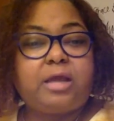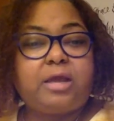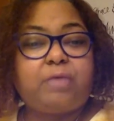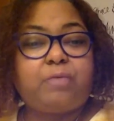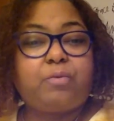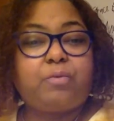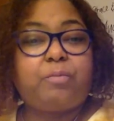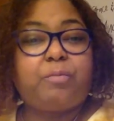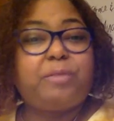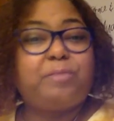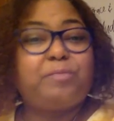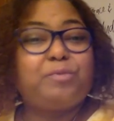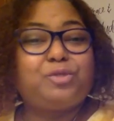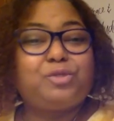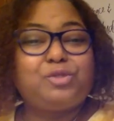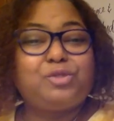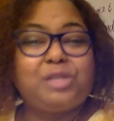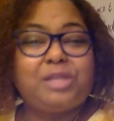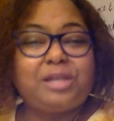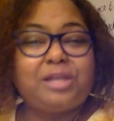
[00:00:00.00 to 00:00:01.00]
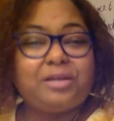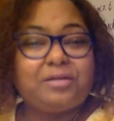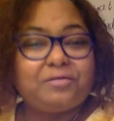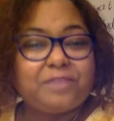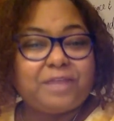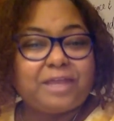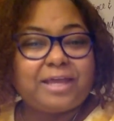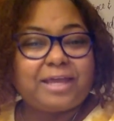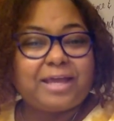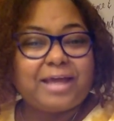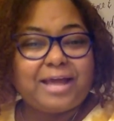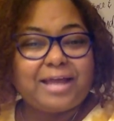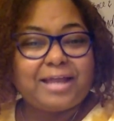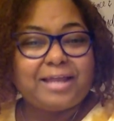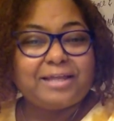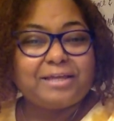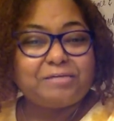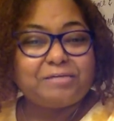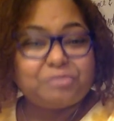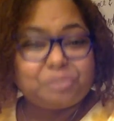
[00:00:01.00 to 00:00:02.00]
and remember to love like God
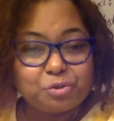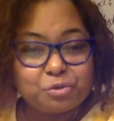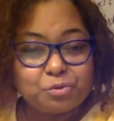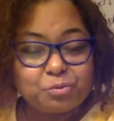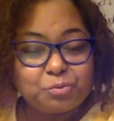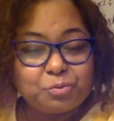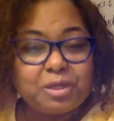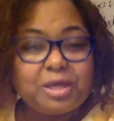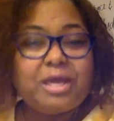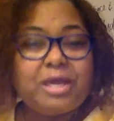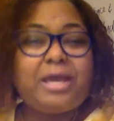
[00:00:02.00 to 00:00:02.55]
loves you.